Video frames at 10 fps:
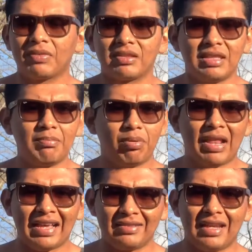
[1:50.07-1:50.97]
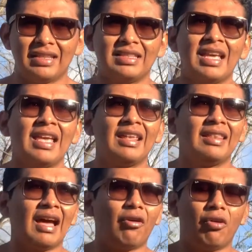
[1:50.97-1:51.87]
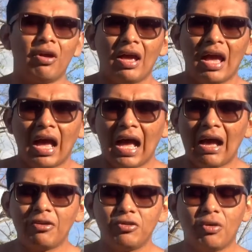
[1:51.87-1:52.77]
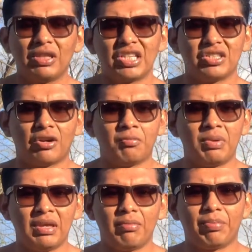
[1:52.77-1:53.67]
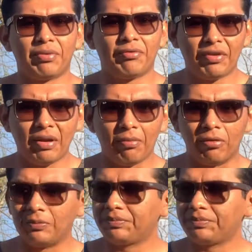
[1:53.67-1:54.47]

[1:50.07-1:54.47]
Simple as that. Now, how you gonna start being profitable?